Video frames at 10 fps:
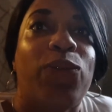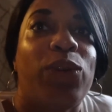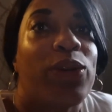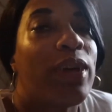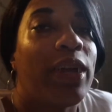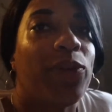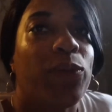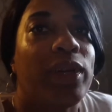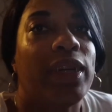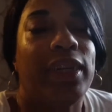to figure out if
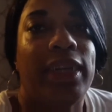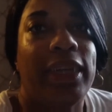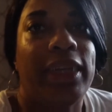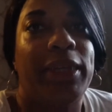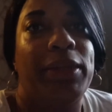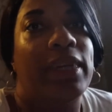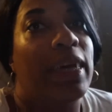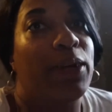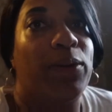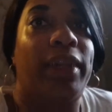we're gonna get it and then
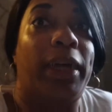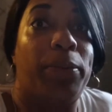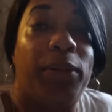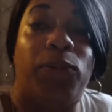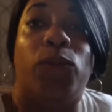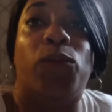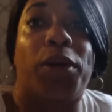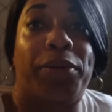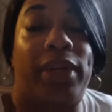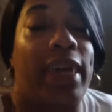i know a lot of people who
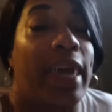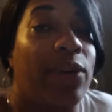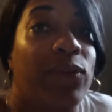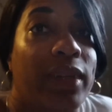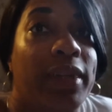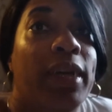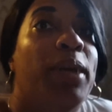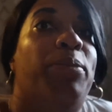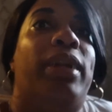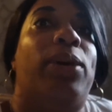already have it
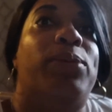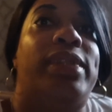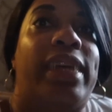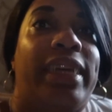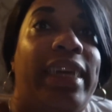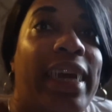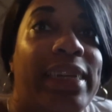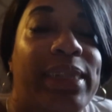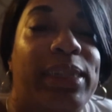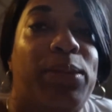but i will say
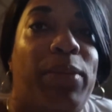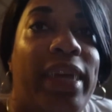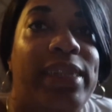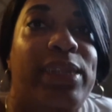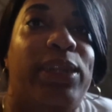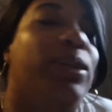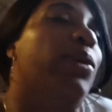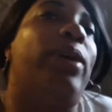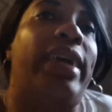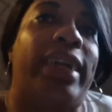yes it's amazing
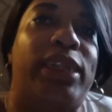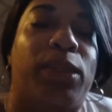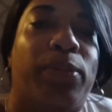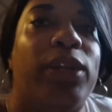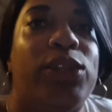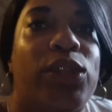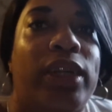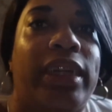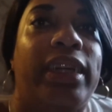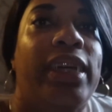go ahead and splurge
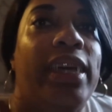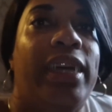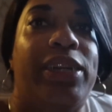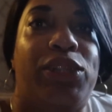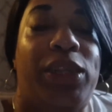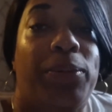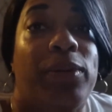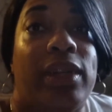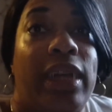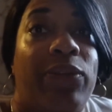on it it's
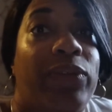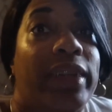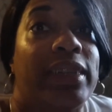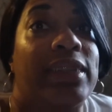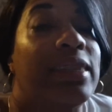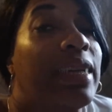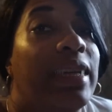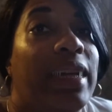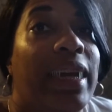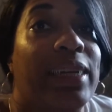cheaper than netflix
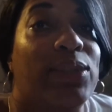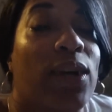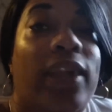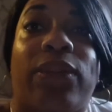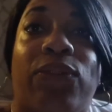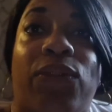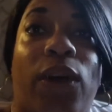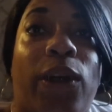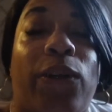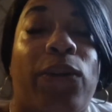and it has all of
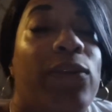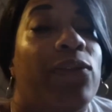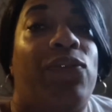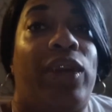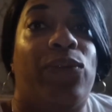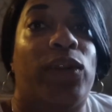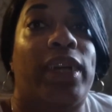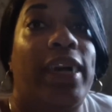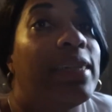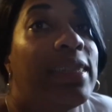our
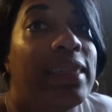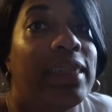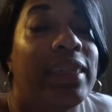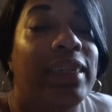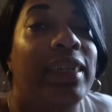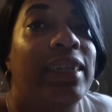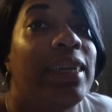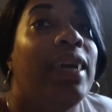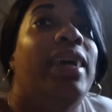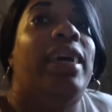favorite content in it
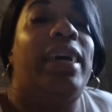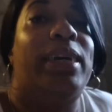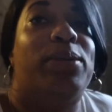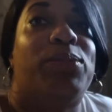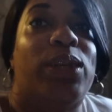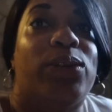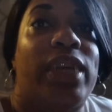um, so